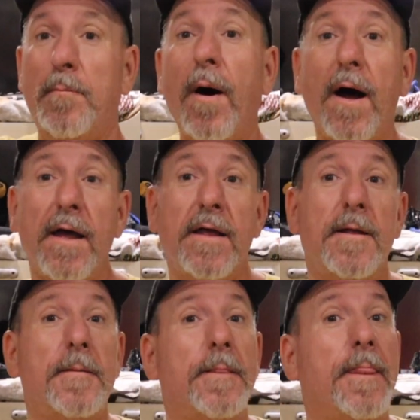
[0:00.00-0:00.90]
But
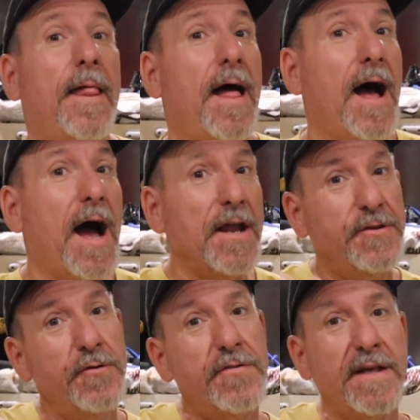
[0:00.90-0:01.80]
I
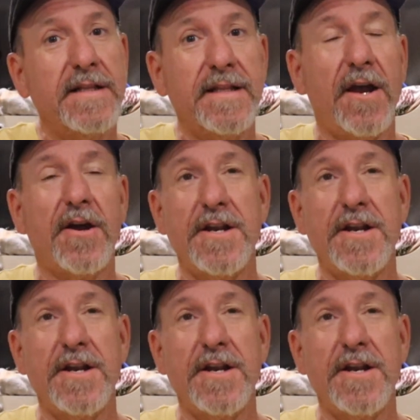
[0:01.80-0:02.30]
do think that the air